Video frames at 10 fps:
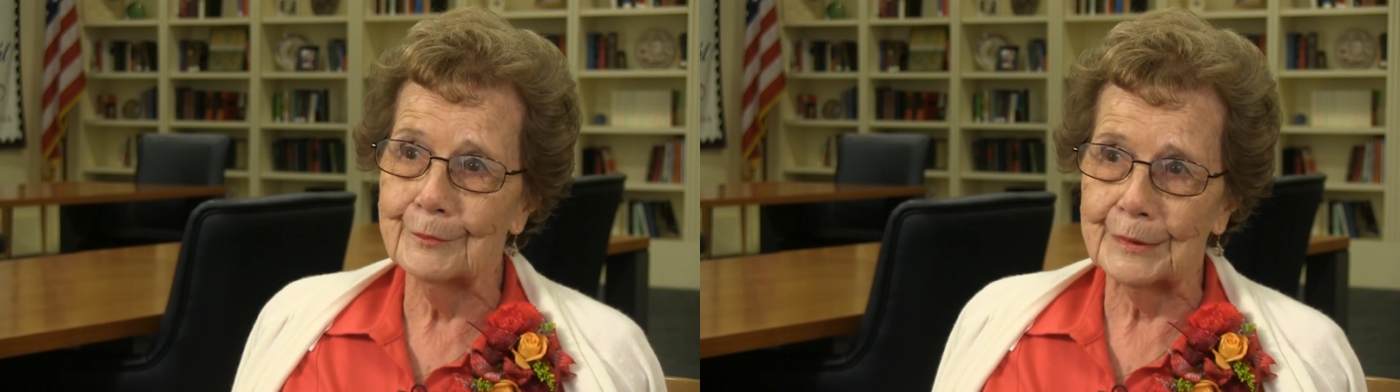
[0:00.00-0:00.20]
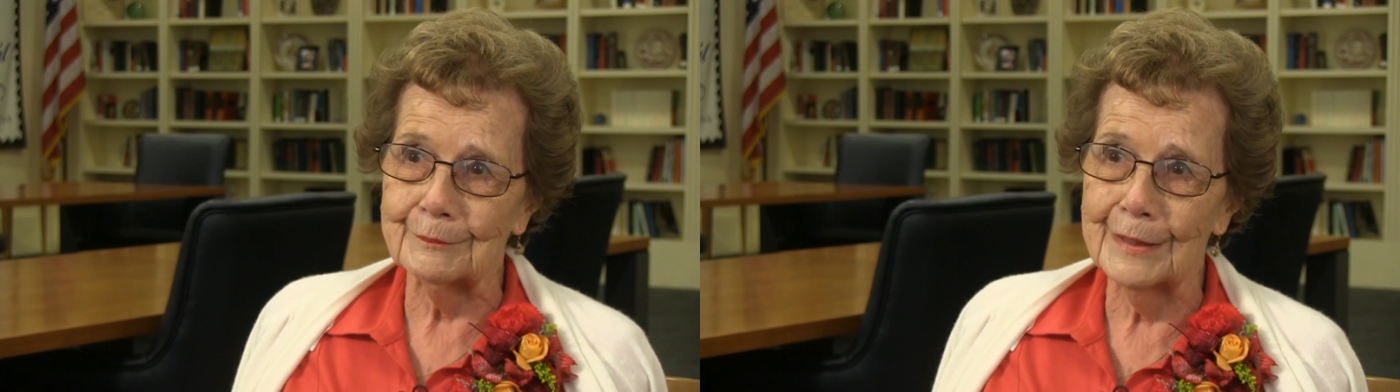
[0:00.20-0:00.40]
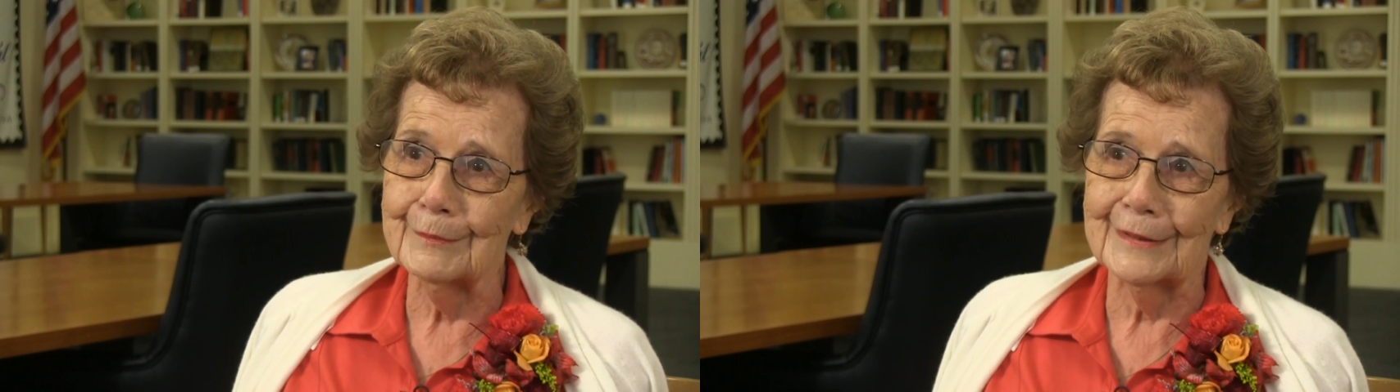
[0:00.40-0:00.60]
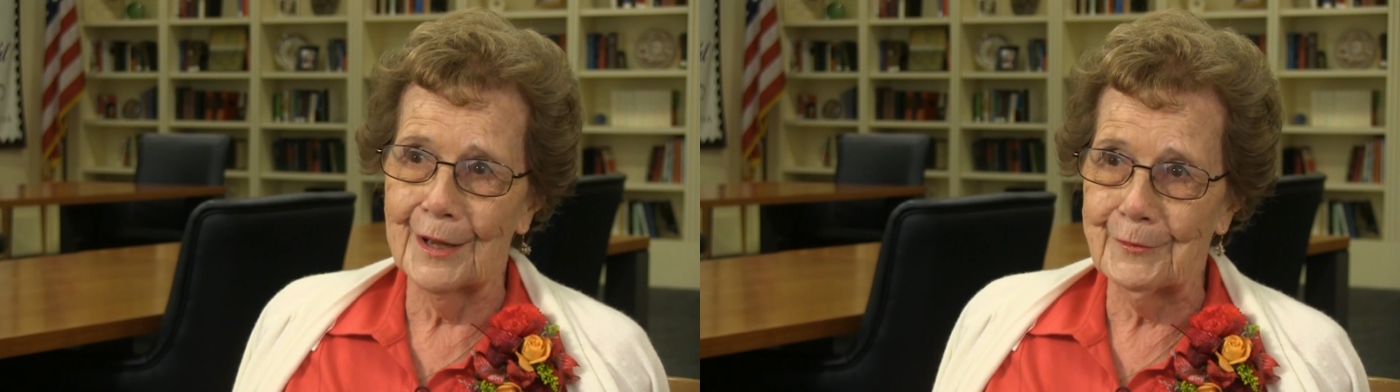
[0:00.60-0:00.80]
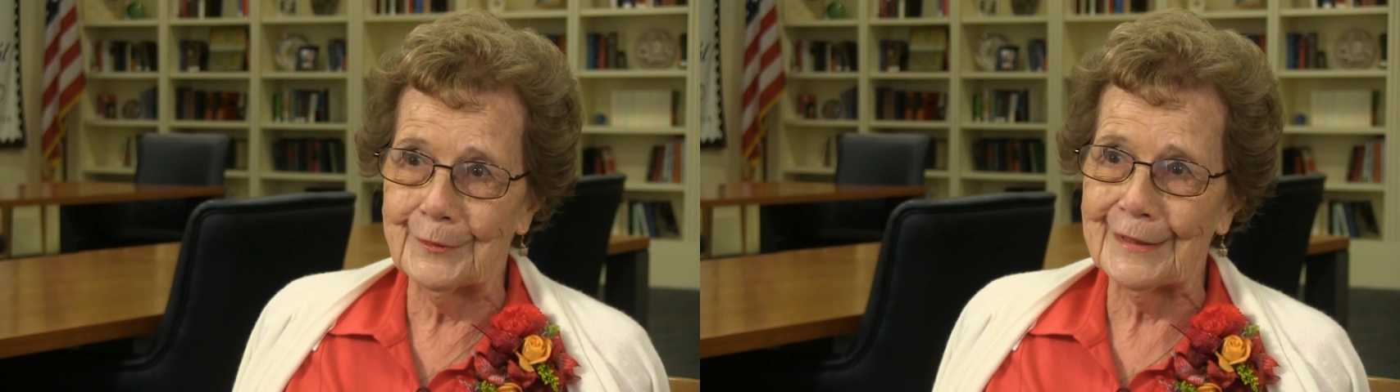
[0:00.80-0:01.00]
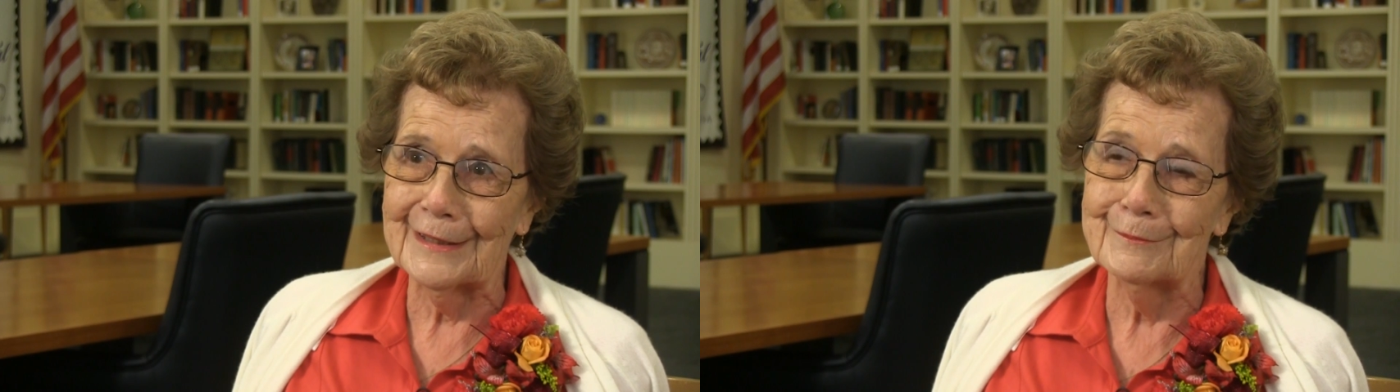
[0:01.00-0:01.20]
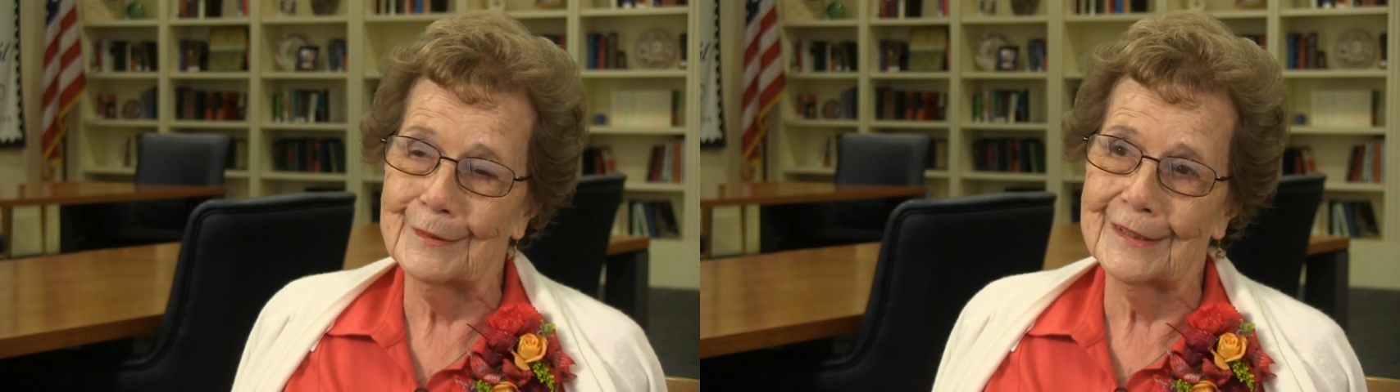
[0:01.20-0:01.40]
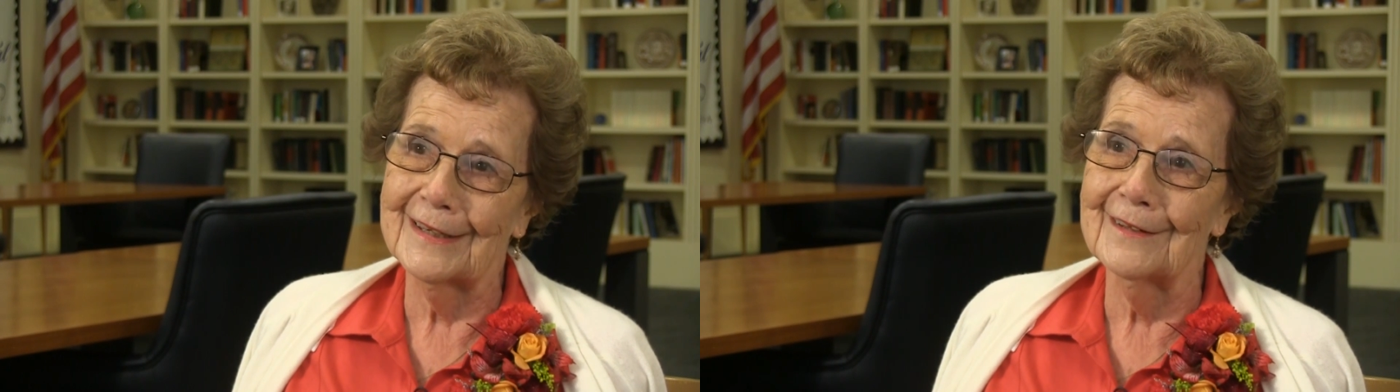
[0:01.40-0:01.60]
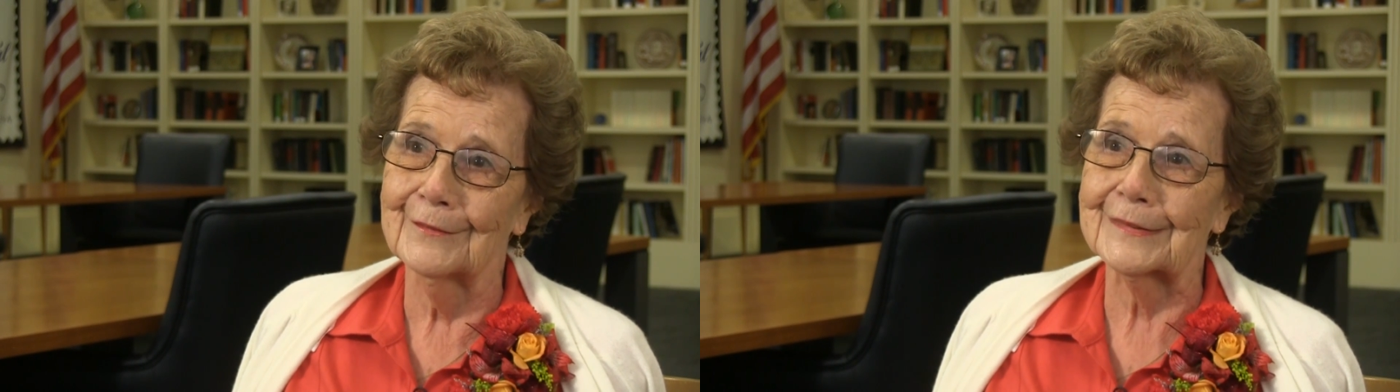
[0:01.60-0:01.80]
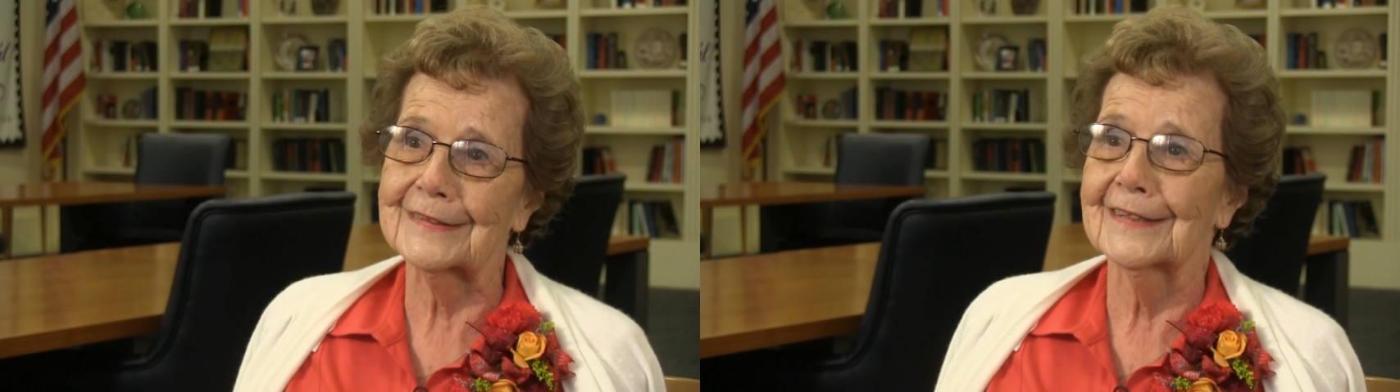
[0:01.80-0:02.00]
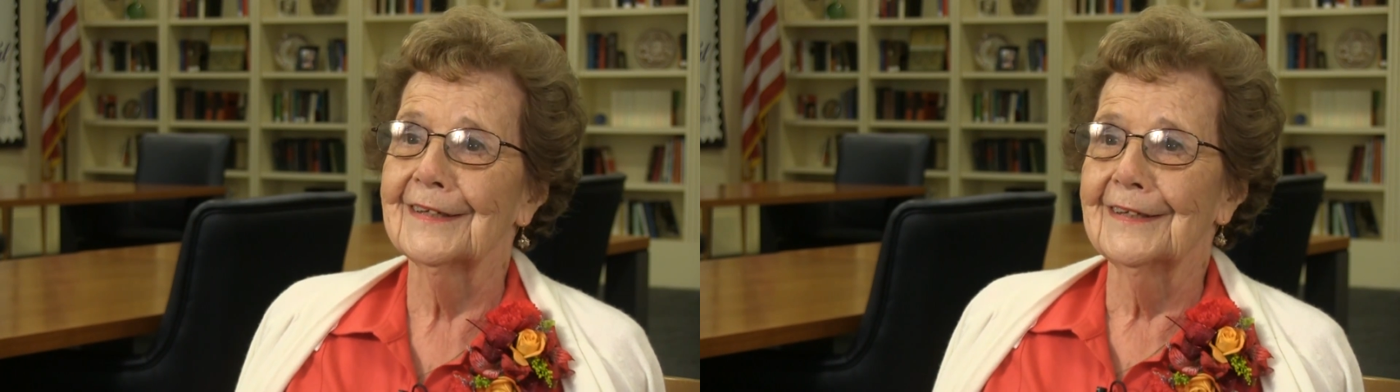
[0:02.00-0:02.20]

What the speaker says: but maybe not with anybody else.